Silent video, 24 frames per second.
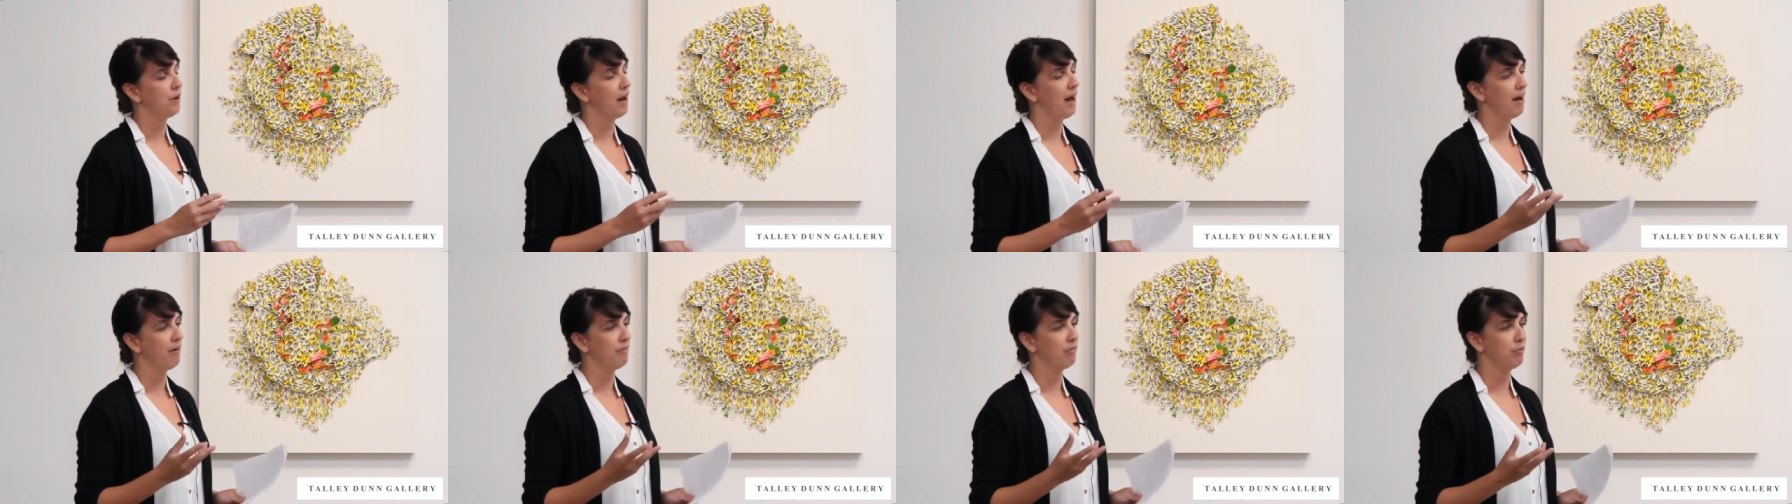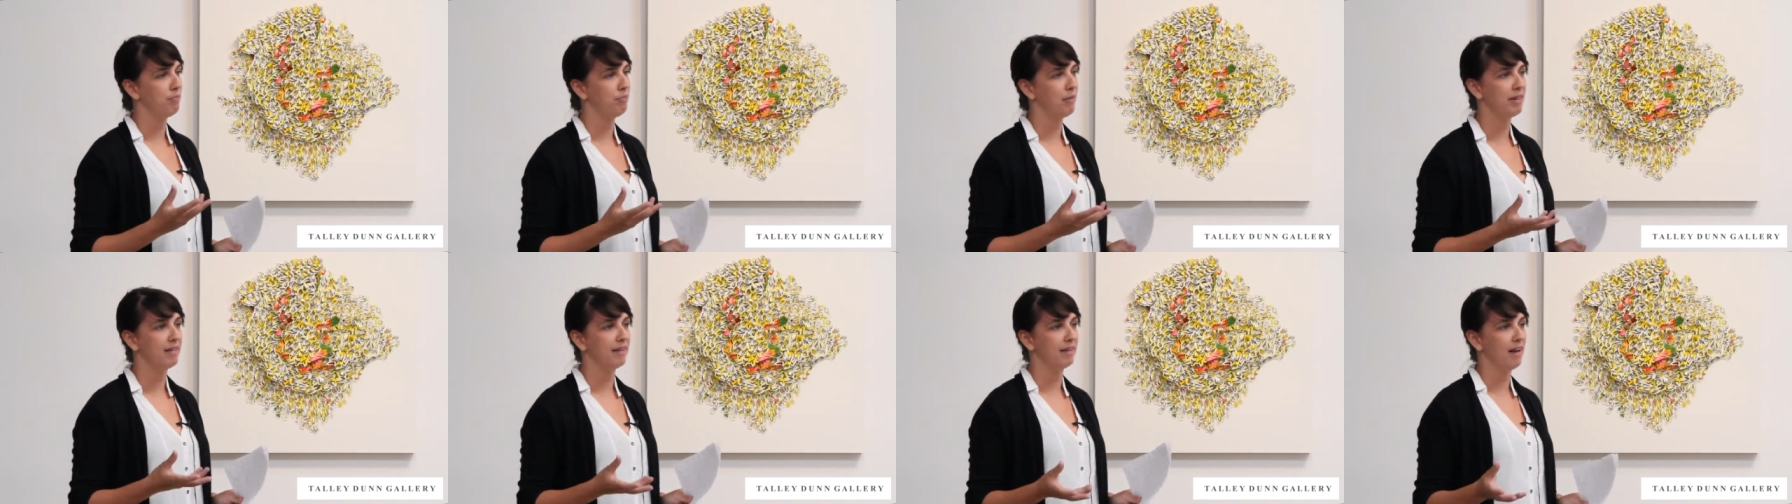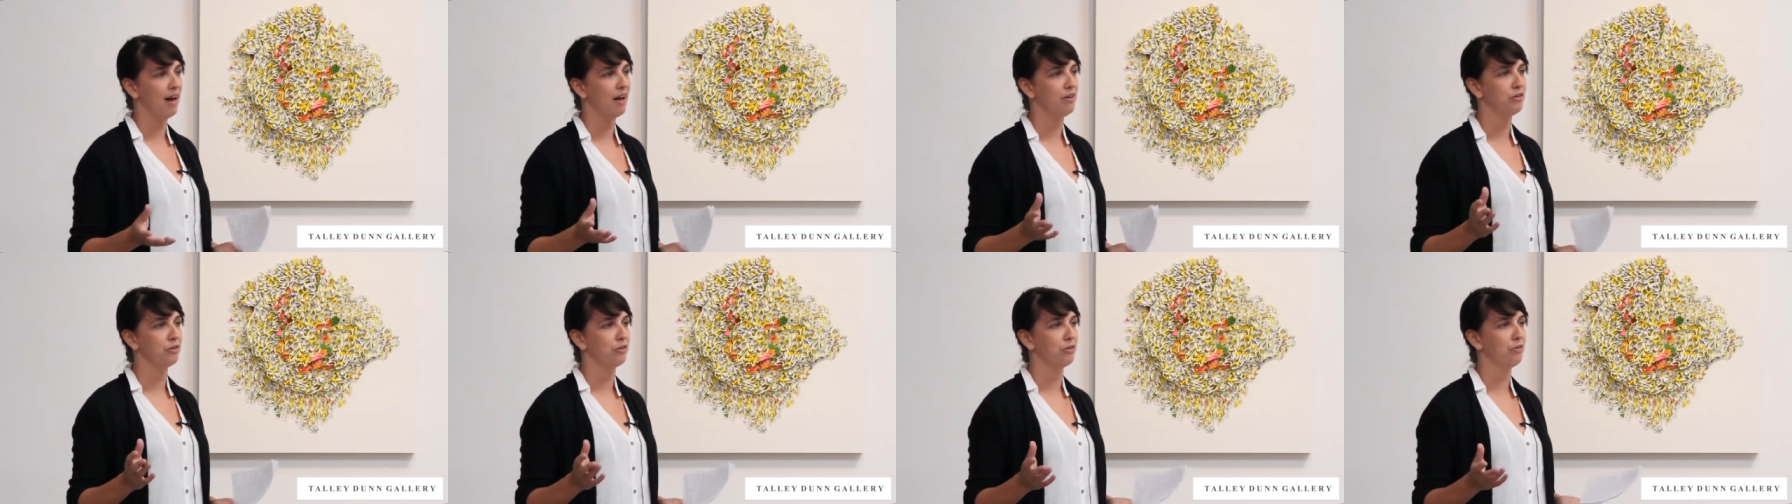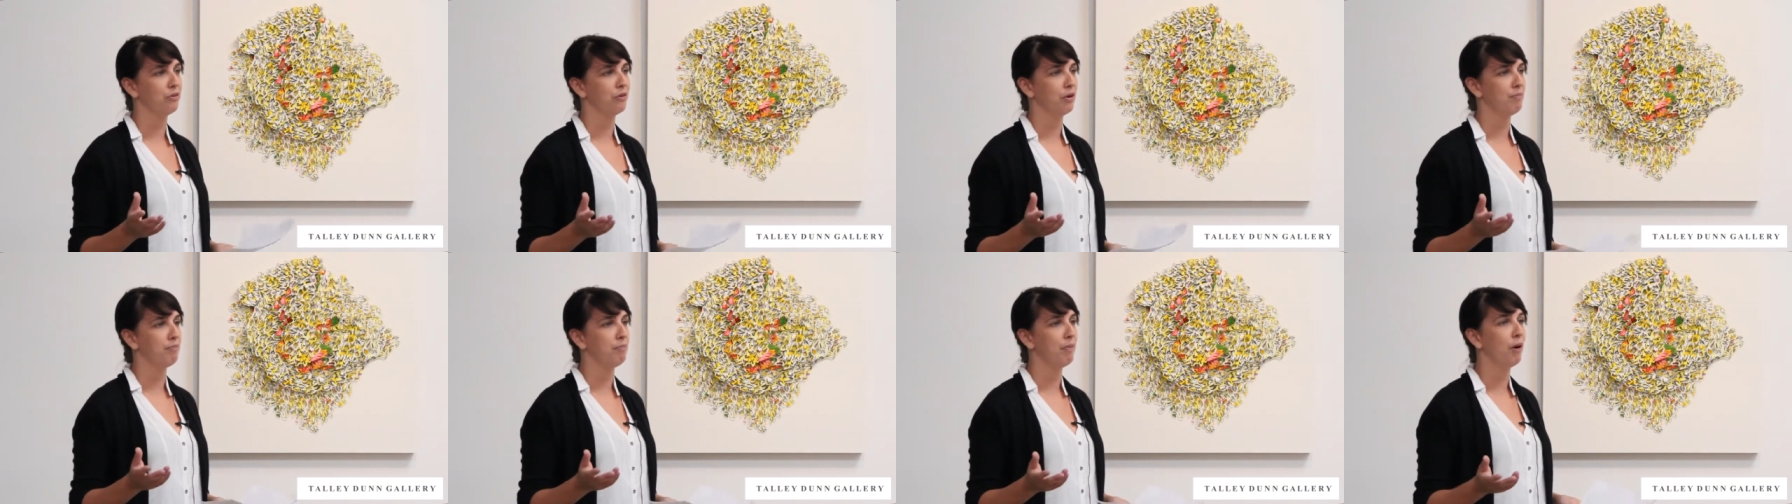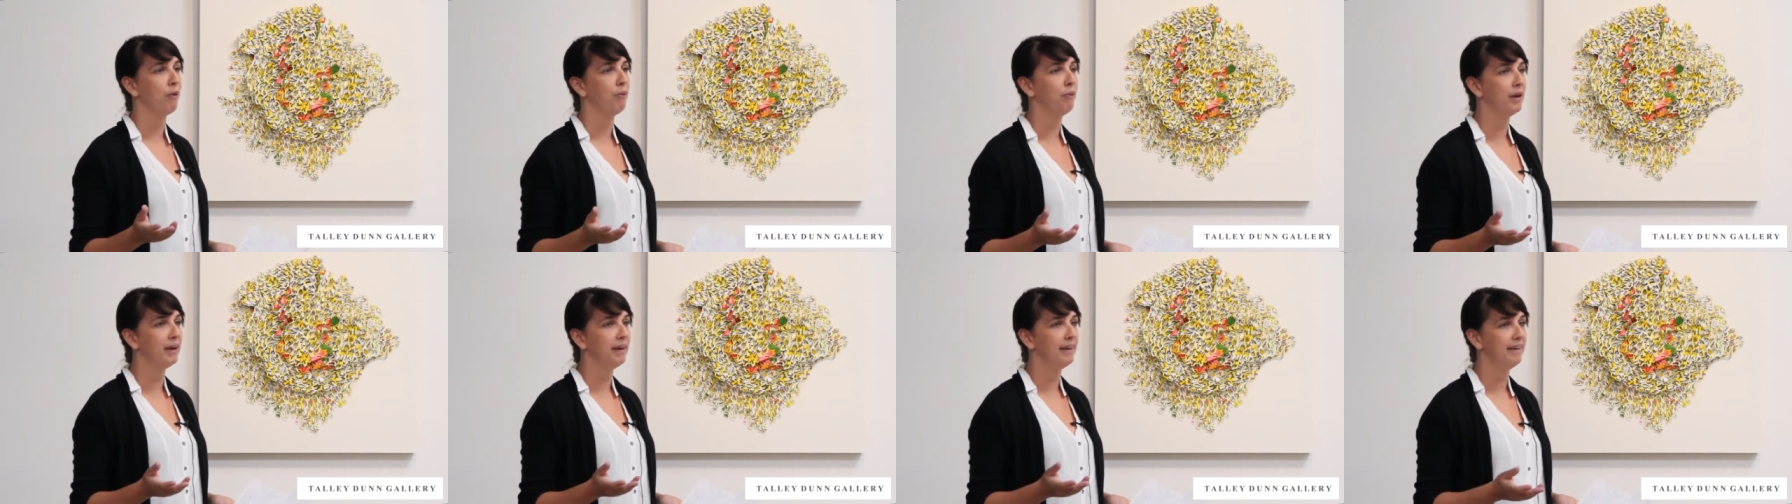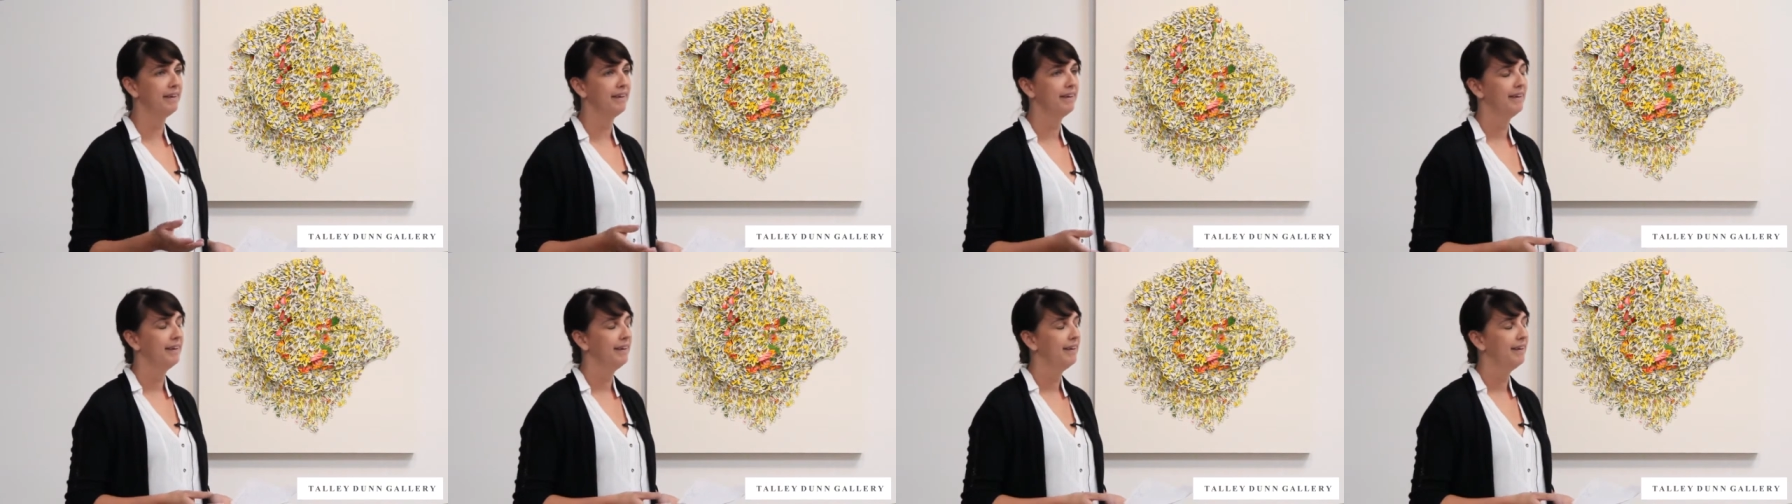have a mythological component,